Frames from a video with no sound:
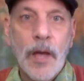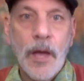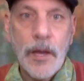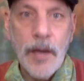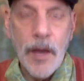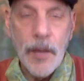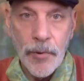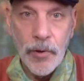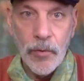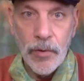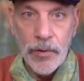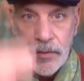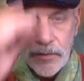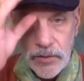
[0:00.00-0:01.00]
Hi
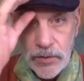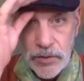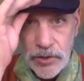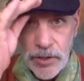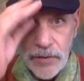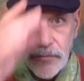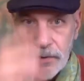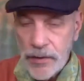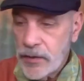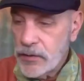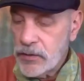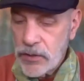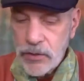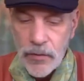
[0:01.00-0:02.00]
Capricorn, this is Jeffrey.
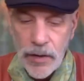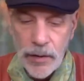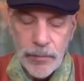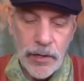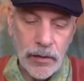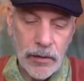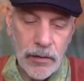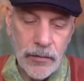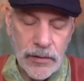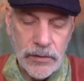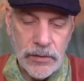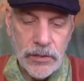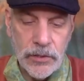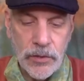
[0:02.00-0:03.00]
This is Ripecolor.
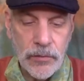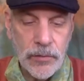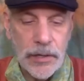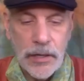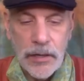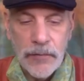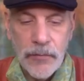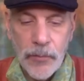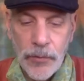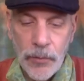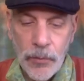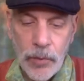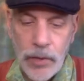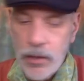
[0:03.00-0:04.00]
This is your reading for
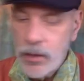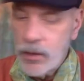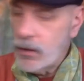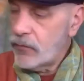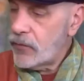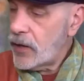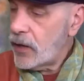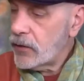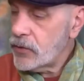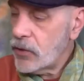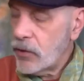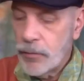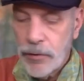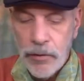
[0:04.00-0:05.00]
the week of
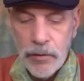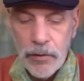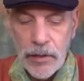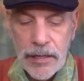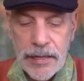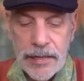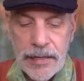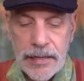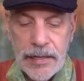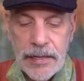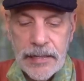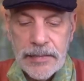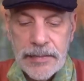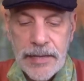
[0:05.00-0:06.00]
October
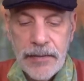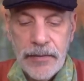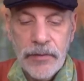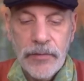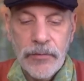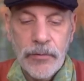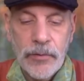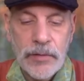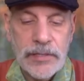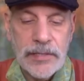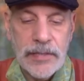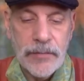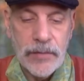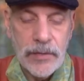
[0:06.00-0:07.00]
10th through the
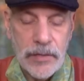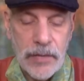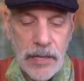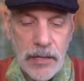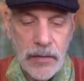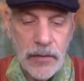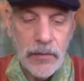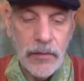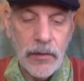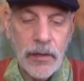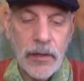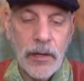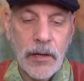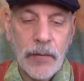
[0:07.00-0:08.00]
17th.
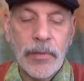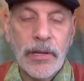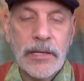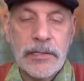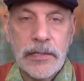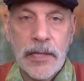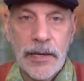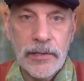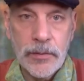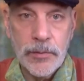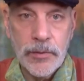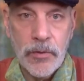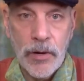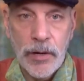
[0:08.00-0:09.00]
Please like,
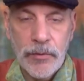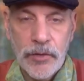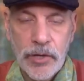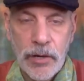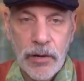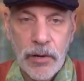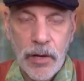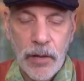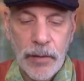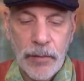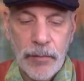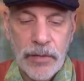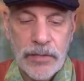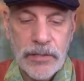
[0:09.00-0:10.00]
subscribe, share,
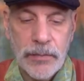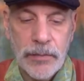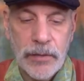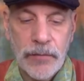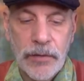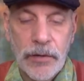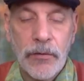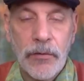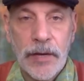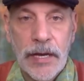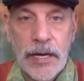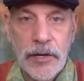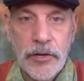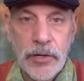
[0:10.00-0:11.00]
comment, press the bell for
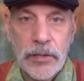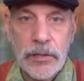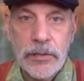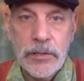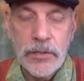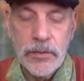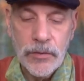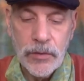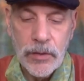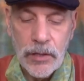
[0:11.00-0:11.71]
notifications.